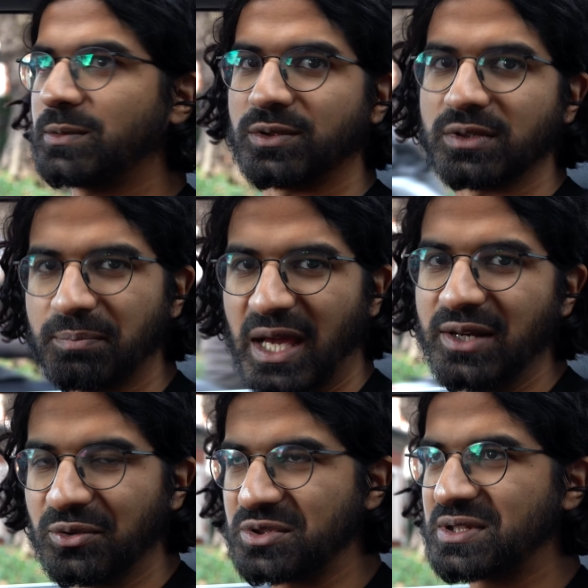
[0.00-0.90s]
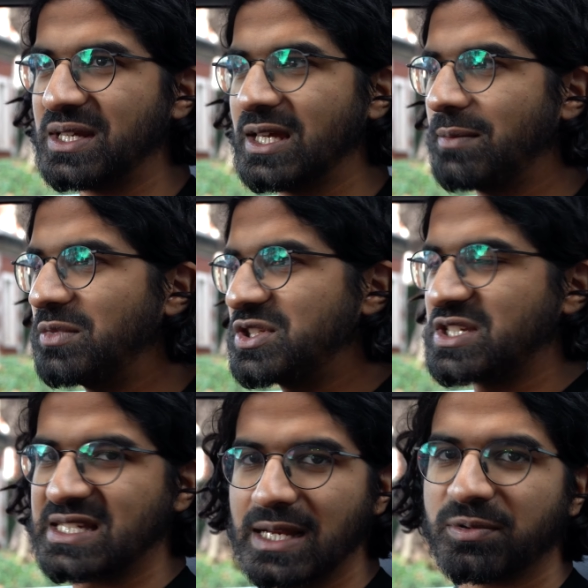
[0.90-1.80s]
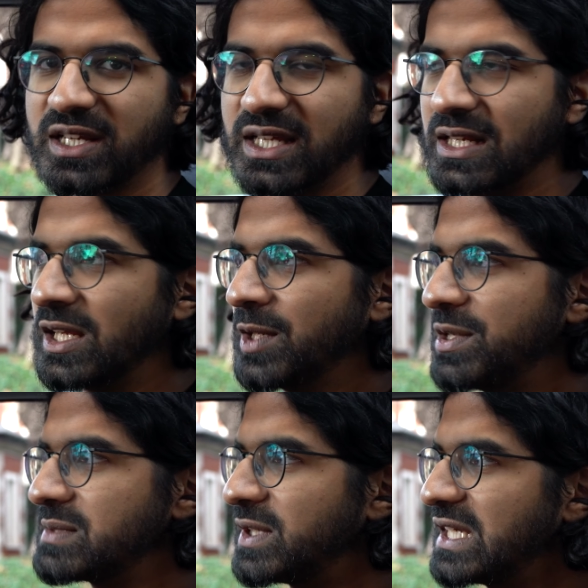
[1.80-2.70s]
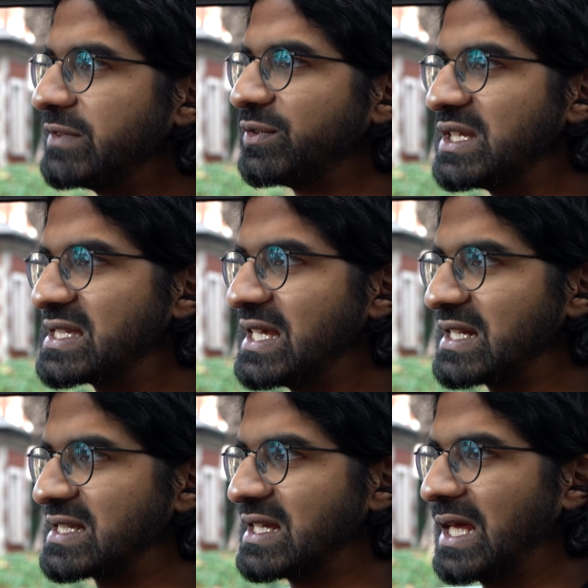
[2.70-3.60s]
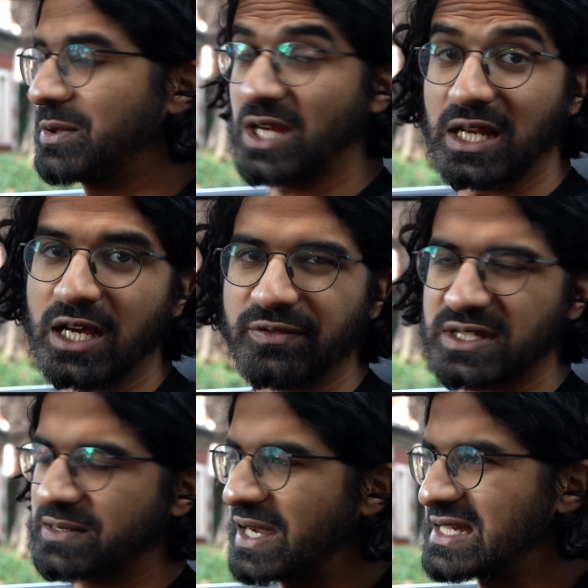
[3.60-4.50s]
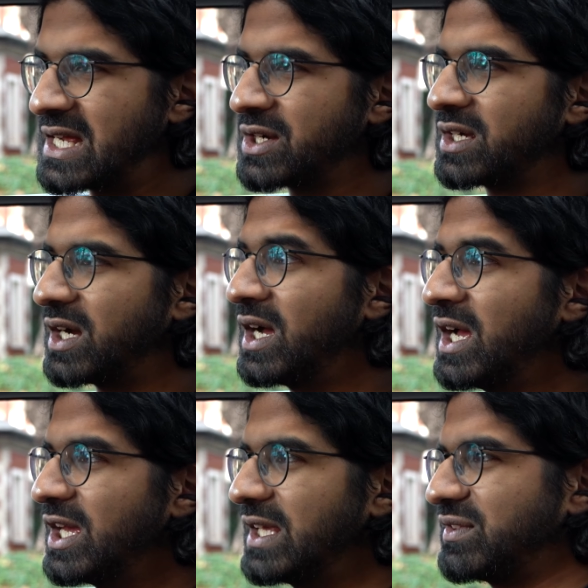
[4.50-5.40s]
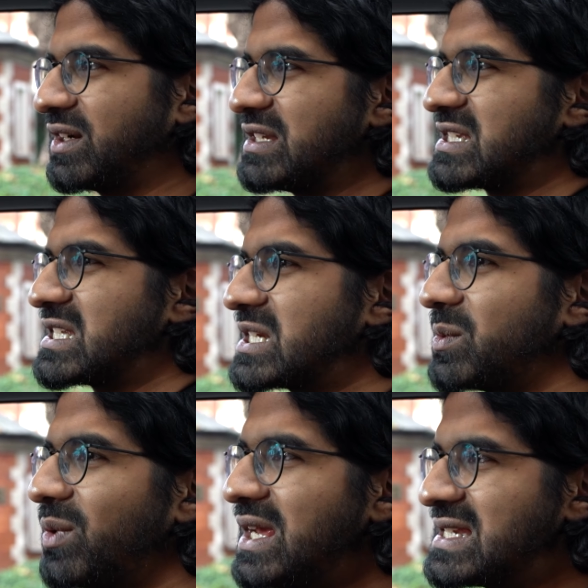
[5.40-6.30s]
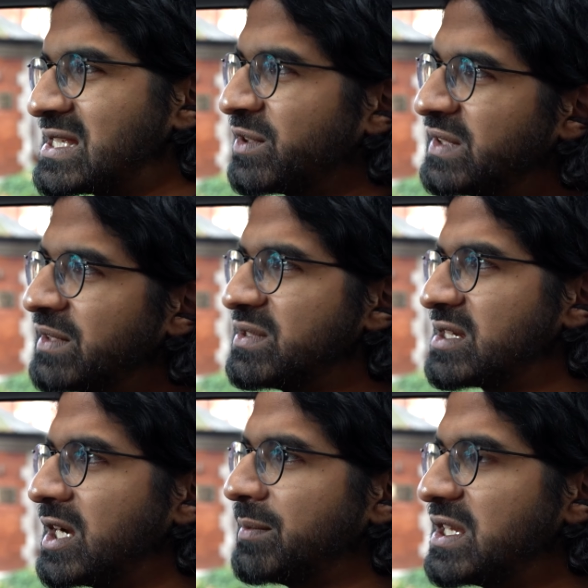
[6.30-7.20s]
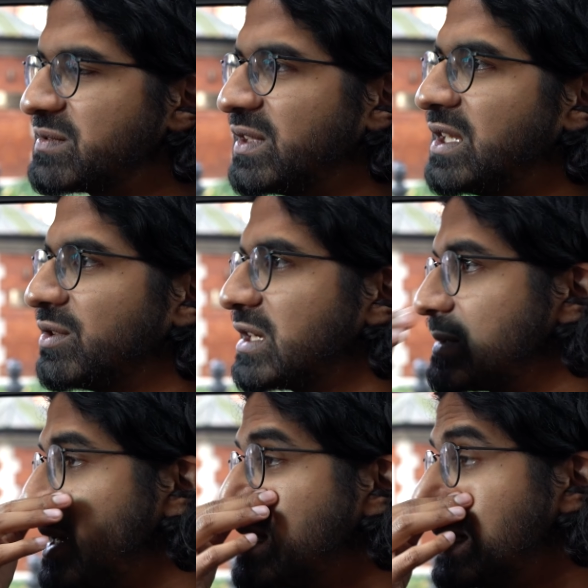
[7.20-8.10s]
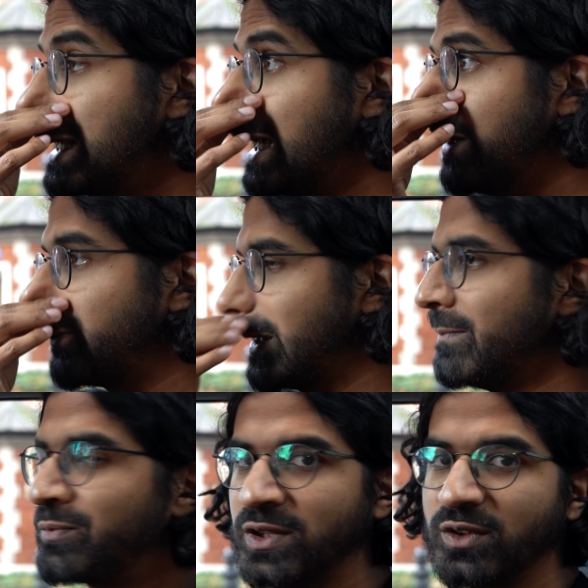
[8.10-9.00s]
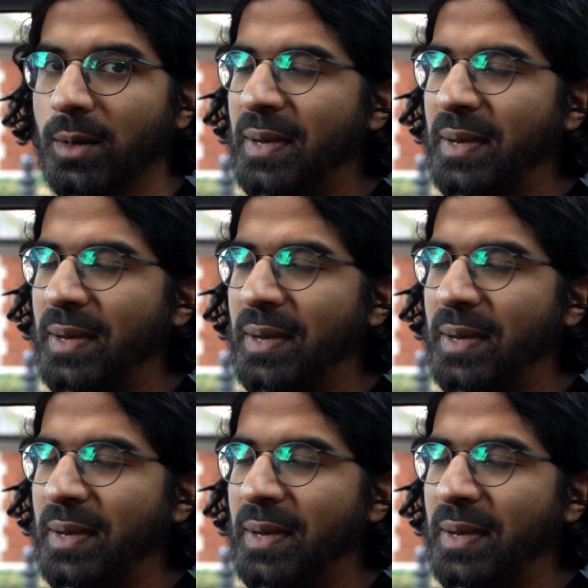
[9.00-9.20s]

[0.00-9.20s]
wheel and the pedals means you just slip right in. Whereas on my E46, which I love, it's a great town car, you have to kind of squeeze yourself in every time, and it's really annoying, especially if you've got a